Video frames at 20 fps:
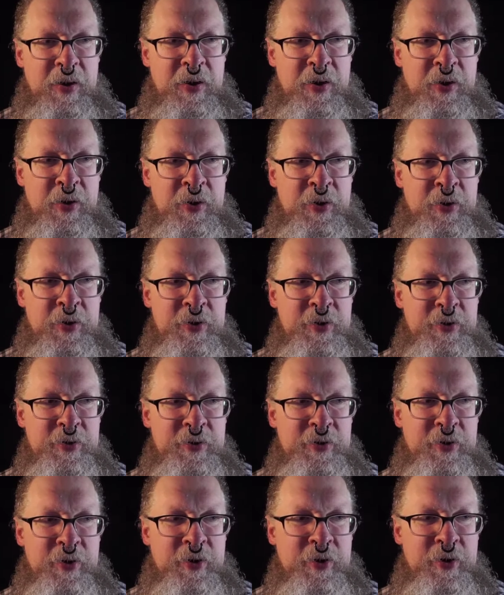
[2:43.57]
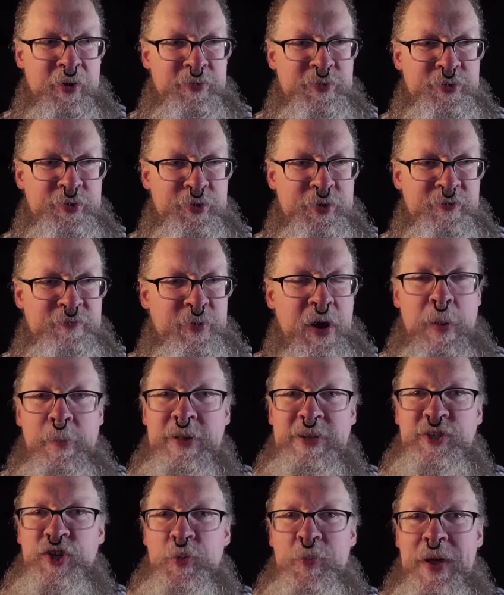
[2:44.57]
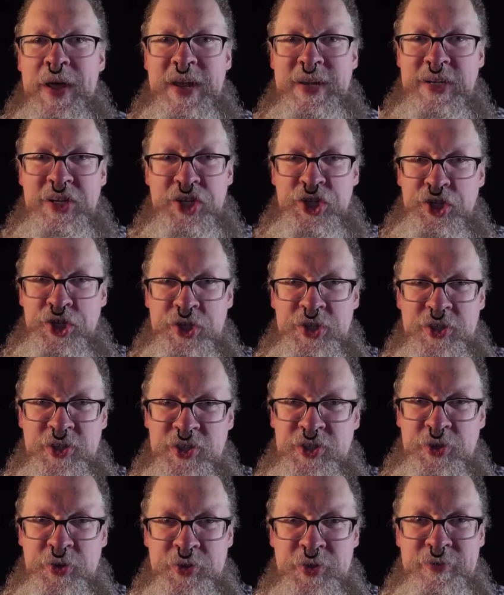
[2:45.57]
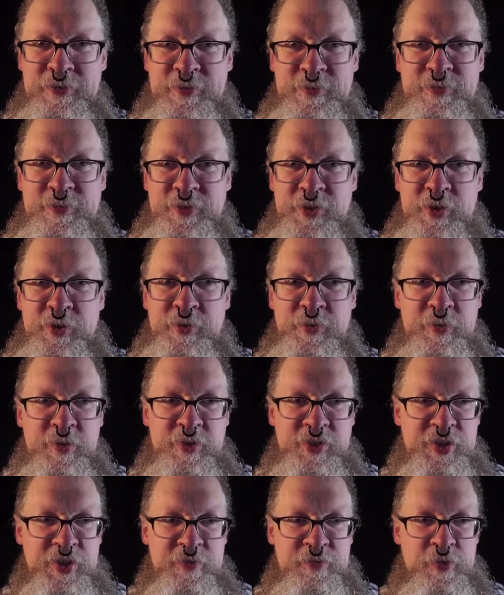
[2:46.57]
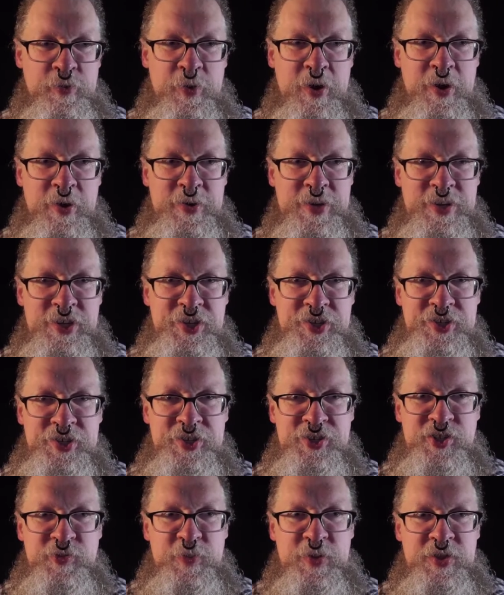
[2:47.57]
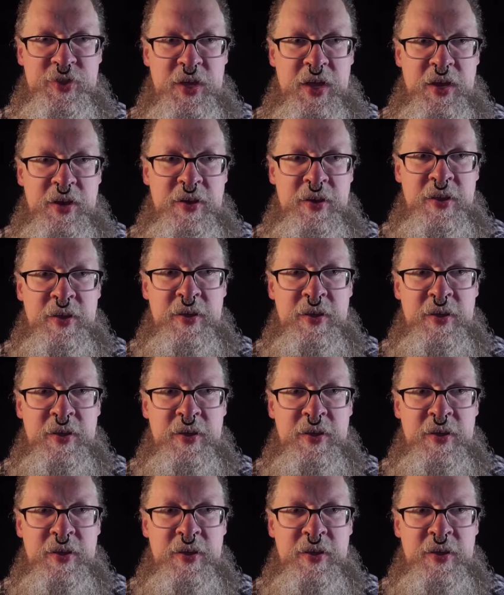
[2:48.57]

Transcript: are are sort of public domain dishes, sort of you know silverware and dishes. But then